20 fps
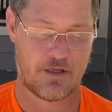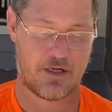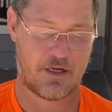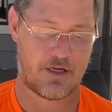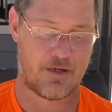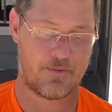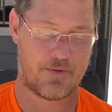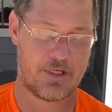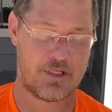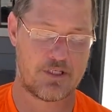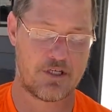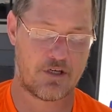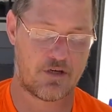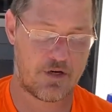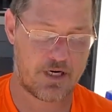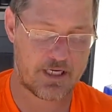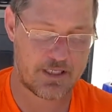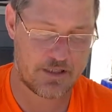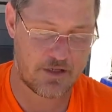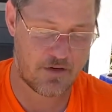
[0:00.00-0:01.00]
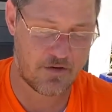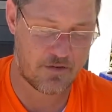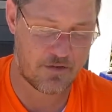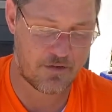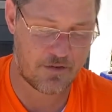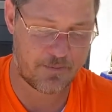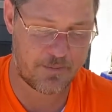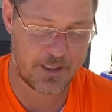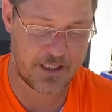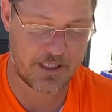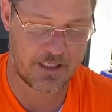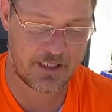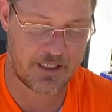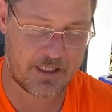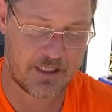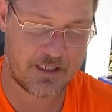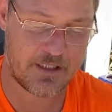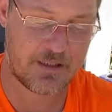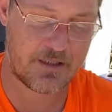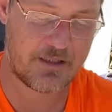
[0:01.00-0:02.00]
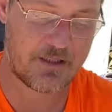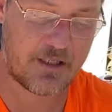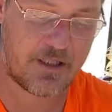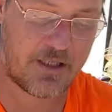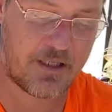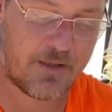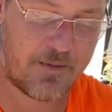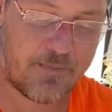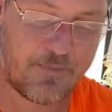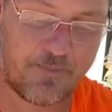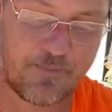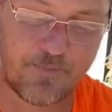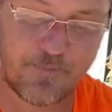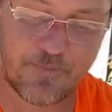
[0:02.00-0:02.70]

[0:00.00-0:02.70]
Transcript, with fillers: Um, this is a great toner because um,